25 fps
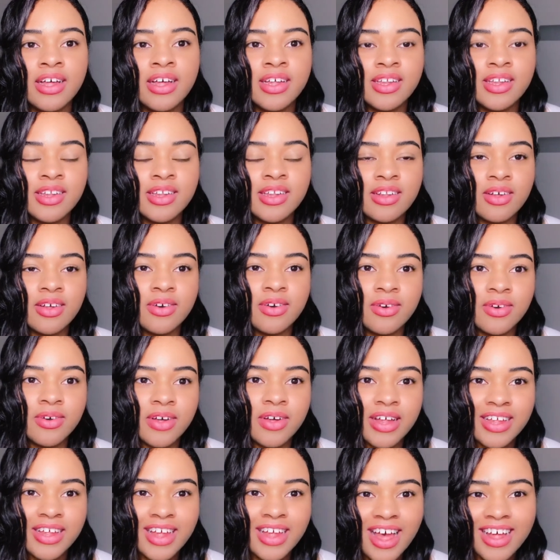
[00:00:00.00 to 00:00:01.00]
So
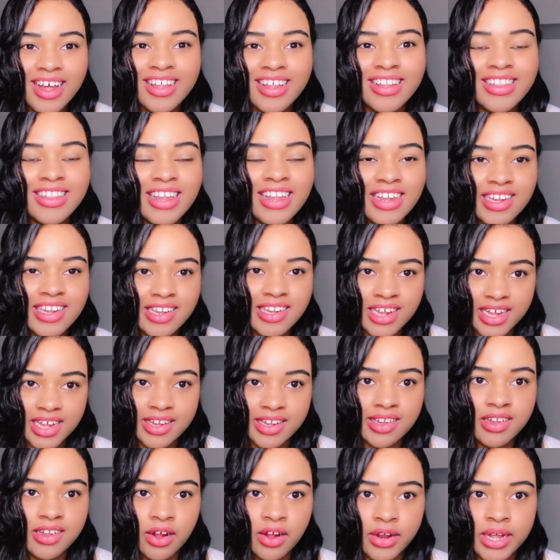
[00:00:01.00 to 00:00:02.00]
yeah, let's get
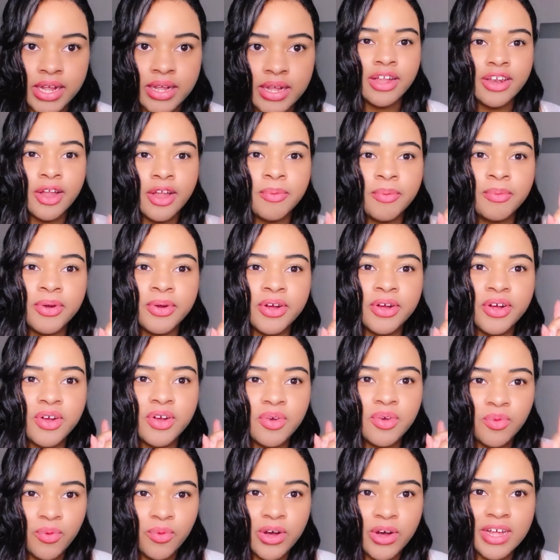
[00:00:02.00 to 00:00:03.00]
started. Number
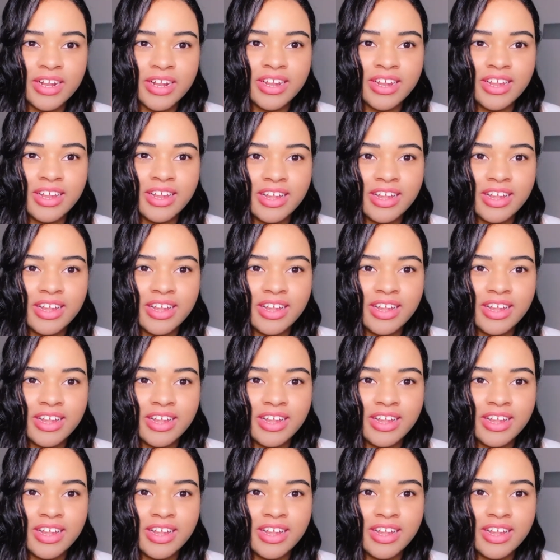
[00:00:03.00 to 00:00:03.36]
1.